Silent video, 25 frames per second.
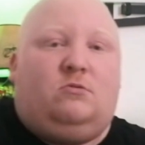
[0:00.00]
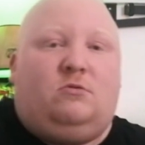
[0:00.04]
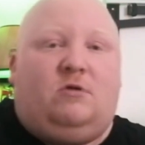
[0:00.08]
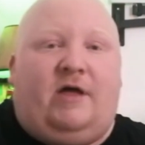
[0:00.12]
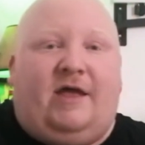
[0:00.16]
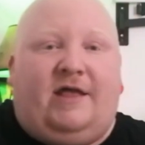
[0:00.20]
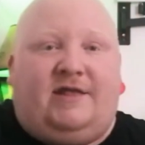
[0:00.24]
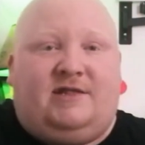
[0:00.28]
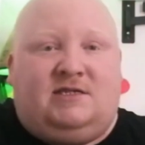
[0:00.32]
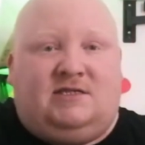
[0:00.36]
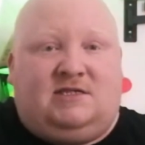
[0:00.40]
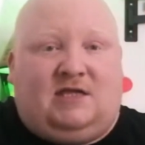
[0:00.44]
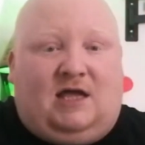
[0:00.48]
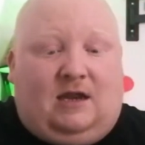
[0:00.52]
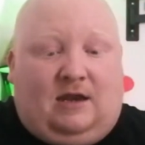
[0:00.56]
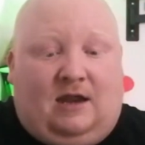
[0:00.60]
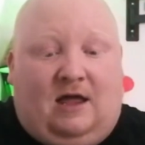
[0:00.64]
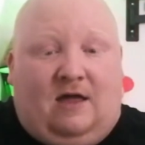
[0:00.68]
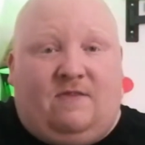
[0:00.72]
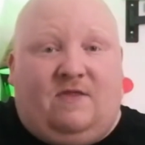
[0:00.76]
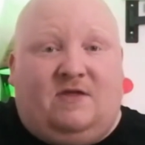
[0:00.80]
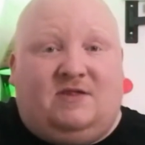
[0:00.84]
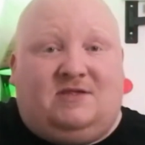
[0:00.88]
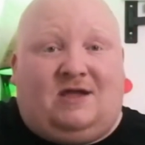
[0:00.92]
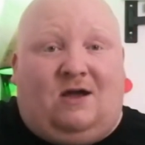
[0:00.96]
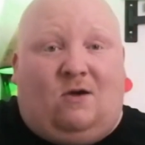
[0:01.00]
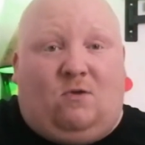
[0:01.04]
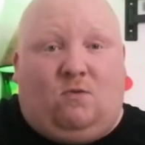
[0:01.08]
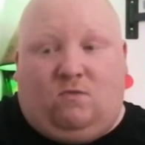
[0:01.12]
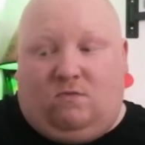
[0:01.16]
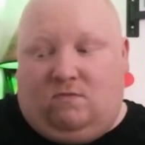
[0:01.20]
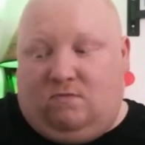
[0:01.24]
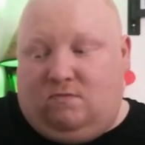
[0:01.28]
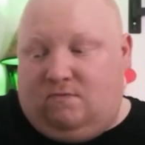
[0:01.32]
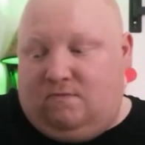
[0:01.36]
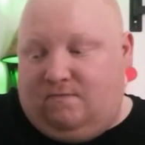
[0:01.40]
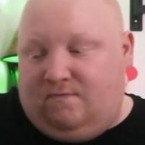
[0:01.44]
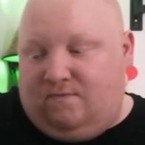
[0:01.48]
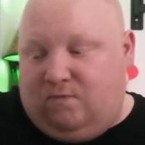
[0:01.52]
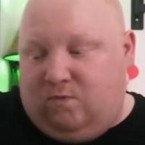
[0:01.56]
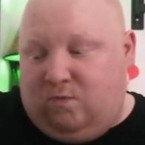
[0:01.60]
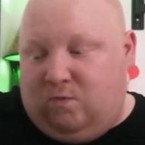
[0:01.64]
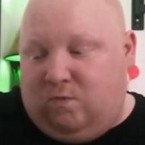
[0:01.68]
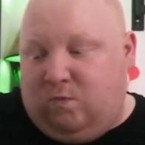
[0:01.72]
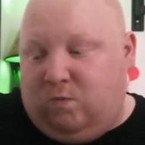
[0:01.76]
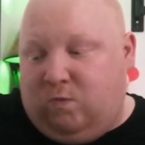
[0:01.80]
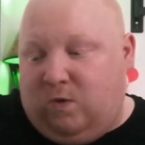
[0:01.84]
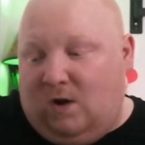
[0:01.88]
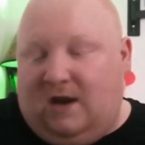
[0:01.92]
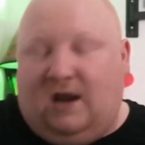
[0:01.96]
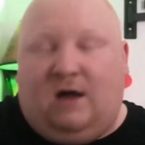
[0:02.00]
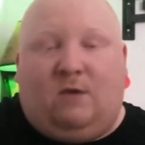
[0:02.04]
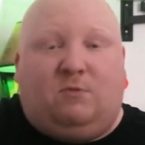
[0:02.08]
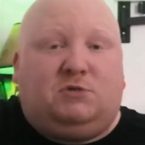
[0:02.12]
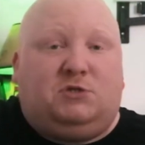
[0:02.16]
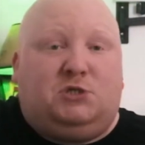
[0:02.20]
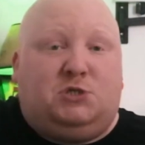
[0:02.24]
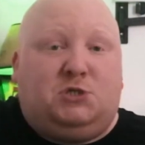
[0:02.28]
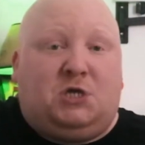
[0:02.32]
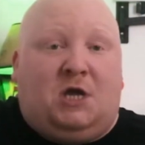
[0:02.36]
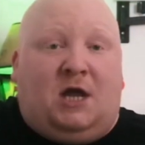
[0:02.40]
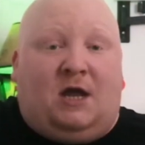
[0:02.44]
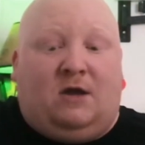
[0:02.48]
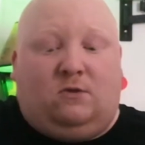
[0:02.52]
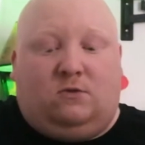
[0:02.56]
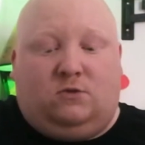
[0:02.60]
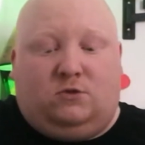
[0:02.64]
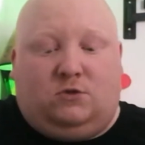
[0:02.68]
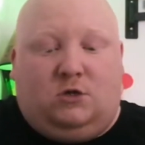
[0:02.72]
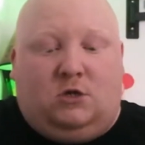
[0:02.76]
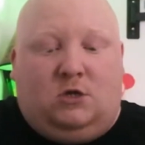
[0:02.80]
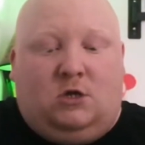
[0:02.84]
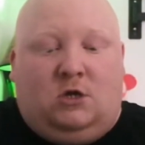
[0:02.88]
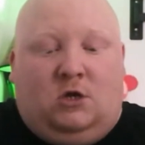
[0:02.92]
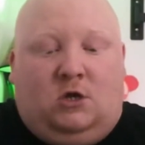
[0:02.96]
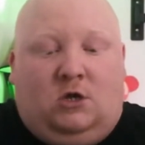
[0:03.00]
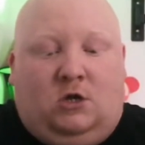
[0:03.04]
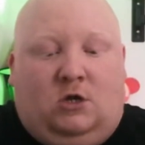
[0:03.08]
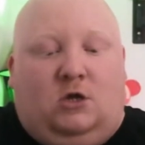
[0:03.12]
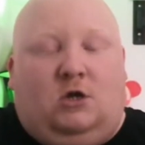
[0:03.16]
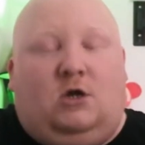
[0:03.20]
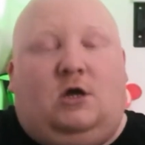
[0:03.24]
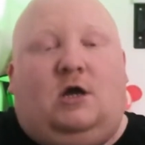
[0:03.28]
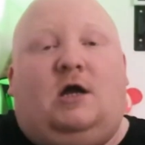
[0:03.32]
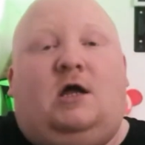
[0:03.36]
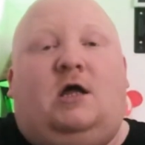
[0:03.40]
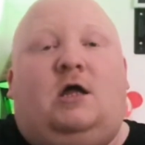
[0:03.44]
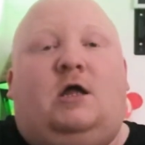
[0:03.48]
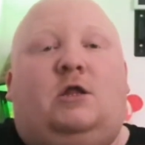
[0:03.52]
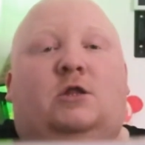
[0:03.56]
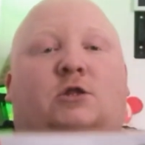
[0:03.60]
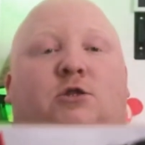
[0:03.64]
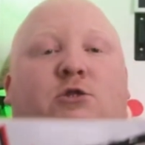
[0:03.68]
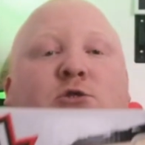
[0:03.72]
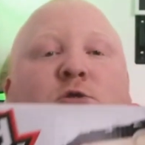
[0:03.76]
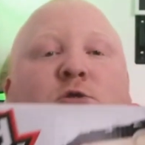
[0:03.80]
a set like this out when I was a child. And